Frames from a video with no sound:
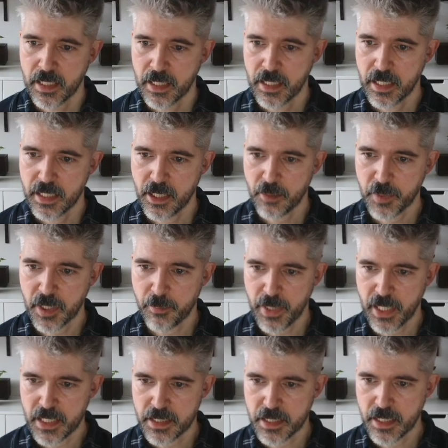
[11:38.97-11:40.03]
Now I'm going to
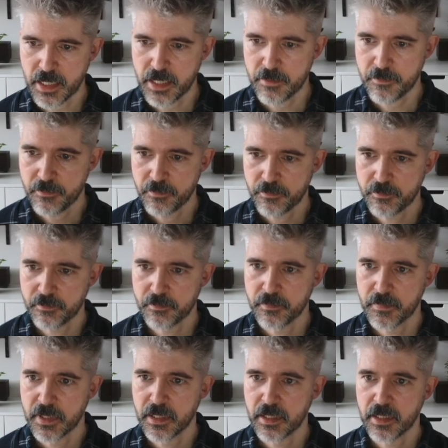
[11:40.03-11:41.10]
paste it in.
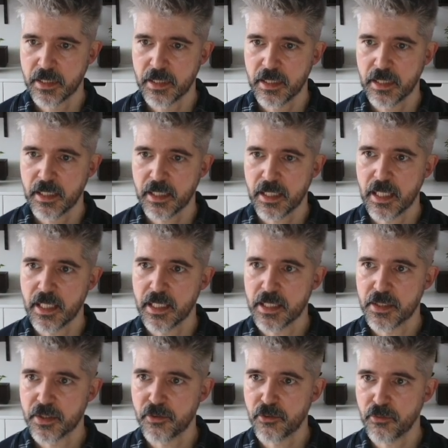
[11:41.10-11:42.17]
Again,
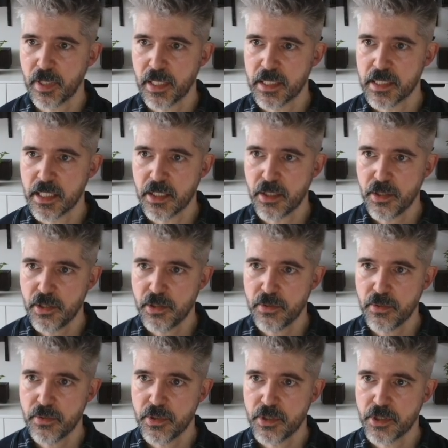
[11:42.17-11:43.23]
it's crazy
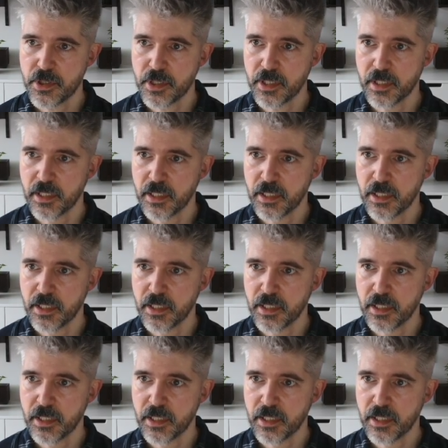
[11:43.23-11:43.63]
huge.